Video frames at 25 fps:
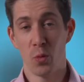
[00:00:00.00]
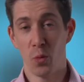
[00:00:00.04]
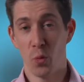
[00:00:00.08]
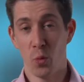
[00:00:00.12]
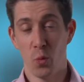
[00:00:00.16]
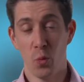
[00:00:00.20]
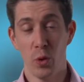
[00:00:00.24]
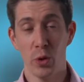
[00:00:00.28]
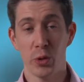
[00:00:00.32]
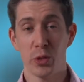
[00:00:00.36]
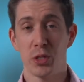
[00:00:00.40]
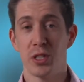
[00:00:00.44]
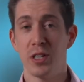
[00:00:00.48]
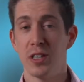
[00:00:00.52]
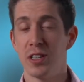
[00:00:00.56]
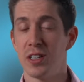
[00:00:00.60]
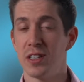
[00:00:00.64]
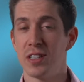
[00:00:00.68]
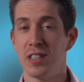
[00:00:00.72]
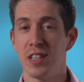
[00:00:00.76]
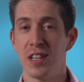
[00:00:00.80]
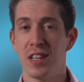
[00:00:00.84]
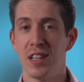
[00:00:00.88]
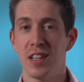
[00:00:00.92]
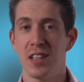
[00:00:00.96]
Wilson
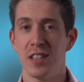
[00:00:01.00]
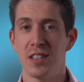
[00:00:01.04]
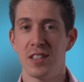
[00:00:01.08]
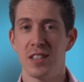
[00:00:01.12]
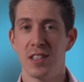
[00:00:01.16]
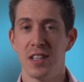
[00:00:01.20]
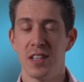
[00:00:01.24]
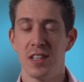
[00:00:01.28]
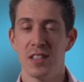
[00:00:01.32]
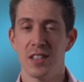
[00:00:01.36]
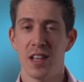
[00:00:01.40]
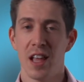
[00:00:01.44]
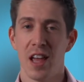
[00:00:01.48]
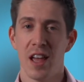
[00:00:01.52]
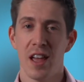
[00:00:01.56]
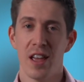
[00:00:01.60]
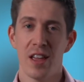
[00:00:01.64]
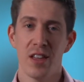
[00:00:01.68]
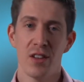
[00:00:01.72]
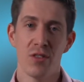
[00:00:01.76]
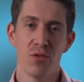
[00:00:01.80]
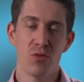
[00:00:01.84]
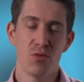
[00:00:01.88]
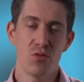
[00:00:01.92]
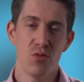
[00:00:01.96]
disease is
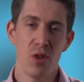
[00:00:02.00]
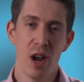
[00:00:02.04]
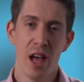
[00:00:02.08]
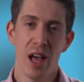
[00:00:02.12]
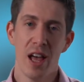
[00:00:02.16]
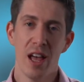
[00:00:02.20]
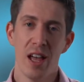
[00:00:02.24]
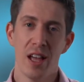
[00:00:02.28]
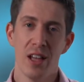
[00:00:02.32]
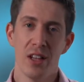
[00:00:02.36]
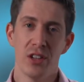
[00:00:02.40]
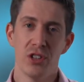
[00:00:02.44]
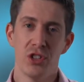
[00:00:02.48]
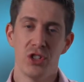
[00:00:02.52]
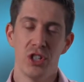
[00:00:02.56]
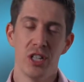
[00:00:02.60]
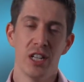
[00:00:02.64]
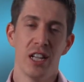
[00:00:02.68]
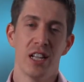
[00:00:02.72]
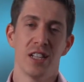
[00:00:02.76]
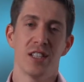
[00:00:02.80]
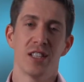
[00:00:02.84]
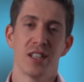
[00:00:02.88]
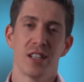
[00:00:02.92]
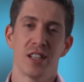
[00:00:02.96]
a rare
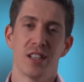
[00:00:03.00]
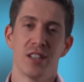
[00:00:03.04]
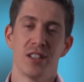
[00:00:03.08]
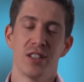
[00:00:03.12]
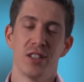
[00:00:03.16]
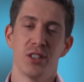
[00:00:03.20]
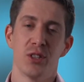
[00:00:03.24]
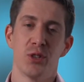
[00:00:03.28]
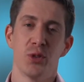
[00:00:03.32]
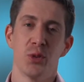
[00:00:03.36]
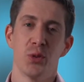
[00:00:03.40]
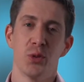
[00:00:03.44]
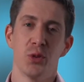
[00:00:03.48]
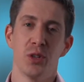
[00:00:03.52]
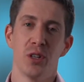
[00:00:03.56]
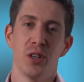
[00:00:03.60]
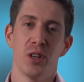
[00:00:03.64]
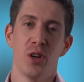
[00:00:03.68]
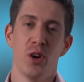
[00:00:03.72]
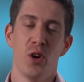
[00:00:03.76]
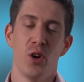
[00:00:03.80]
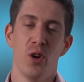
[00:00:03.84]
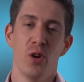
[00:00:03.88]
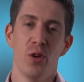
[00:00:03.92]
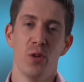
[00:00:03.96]
genetic
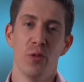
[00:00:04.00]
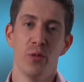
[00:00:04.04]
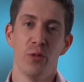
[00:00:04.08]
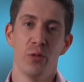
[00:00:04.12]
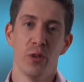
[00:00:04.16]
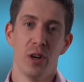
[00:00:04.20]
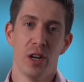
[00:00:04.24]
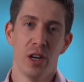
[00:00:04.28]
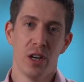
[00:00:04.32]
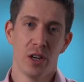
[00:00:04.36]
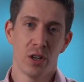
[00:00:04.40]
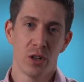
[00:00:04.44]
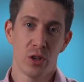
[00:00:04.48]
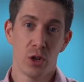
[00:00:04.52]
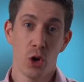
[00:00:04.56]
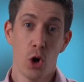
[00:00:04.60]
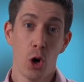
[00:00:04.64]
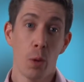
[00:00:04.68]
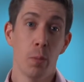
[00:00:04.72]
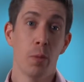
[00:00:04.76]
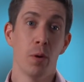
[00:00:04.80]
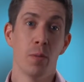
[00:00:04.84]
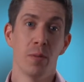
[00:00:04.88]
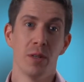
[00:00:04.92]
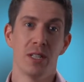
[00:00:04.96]
disorder of
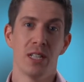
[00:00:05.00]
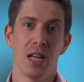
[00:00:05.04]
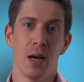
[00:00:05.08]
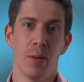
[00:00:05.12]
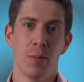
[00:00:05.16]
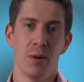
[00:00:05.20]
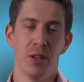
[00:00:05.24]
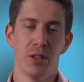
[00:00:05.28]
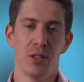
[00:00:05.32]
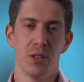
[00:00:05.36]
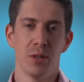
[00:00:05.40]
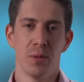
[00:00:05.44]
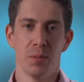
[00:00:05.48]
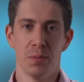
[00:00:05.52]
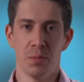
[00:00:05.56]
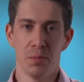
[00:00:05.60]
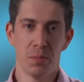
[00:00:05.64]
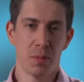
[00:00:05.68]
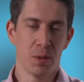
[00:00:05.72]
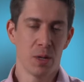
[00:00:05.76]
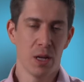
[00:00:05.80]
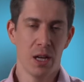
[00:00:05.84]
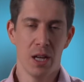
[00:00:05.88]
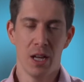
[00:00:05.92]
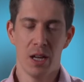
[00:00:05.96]
copper metabolism.
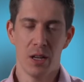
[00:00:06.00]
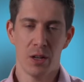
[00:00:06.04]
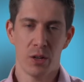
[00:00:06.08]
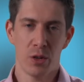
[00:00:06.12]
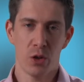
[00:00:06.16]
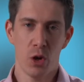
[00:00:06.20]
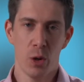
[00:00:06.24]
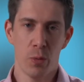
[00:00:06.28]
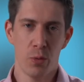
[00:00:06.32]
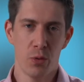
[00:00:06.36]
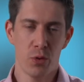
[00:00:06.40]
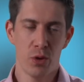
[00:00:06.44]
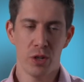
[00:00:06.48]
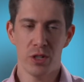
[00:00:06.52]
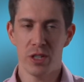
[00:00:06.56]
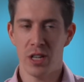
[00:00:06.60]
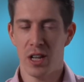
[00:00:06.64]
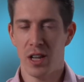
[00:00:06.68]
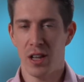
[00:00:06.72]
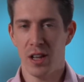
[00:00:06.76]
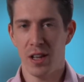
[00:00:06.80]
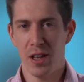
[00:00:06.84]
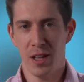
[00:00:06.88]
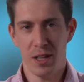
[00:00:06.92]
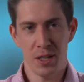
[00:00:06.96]
Copper is
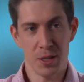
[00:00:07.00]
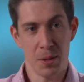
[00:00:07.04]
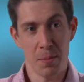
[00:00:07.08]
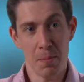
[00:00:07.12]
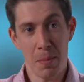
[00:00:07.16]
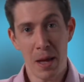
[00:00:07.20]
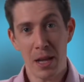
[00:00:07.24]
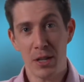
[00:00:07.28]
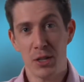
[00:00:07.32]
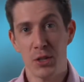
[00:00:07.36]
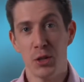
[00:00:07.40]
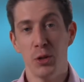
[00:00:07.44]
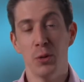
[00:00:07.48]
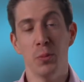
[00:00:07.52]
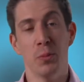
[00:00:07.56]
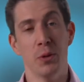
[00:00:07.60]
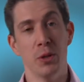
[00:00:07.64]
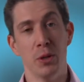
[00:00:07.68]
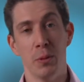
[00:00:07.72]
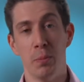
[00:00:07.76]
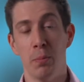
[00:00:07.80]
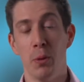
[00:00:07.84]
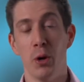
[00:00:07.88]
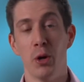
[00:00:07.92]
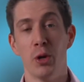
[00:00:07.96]
a metal,
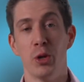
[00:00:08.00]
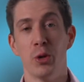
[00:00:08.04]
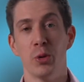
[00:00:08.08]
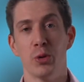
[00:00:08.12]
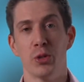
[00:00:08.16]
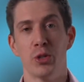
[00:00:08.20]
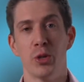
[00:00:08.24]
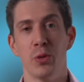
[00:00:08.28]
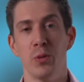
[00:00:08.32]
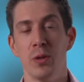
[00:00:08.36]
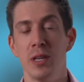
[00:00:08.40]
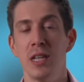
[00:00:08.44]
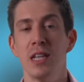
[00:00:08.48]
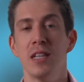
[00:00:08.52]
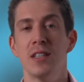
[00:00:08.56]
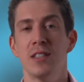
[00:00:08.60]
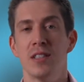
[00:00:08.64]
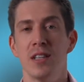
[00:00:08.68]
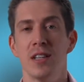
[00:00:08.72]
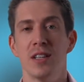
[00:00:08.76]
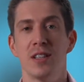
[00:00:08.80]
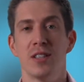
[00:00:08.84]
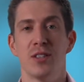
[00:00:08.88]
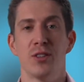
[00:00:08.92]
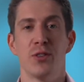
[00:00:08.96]
but the body also needs
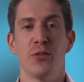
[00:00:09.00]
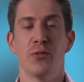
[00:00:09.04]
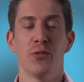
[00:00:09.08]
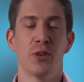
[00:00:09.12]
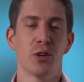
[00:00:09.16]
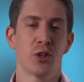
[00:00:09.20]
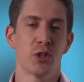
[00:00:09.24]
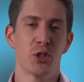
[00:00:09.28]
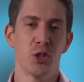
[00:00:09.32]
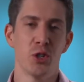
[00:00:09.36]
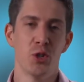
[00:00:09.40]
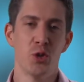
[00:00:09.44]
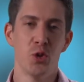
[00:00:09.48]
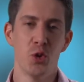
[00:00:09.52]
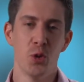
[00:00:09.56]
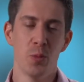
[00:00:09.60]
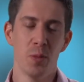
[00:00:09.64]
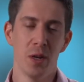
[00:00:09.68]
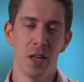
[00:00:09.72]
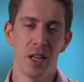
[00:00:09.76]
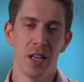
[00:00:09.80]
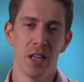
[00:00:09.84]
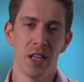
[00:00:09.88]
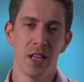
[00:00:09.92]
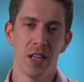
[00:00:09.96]
it to function
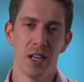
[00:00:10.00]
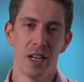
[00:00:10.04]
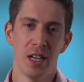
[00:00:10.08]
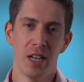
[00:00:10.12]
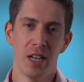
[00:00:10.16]
normally.